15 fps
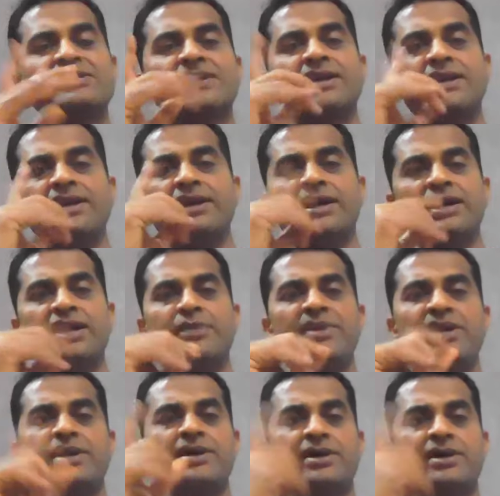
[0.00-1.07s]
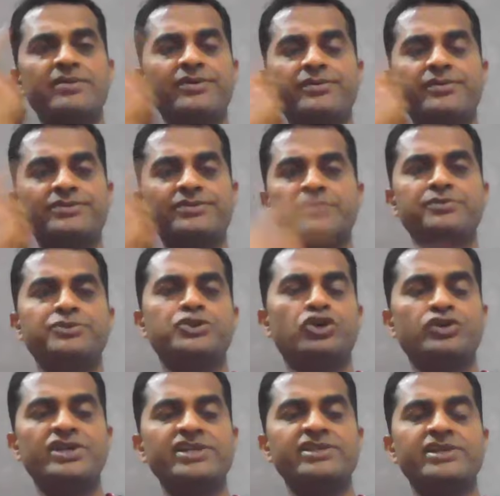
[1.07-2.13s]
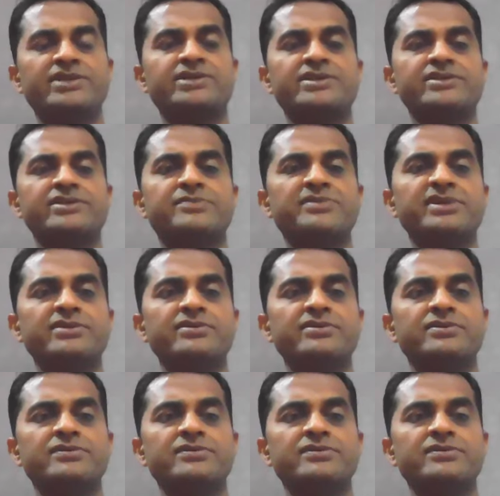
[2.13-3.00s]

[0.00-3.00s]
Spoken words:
there any anemia, some jaundice, ictus, something?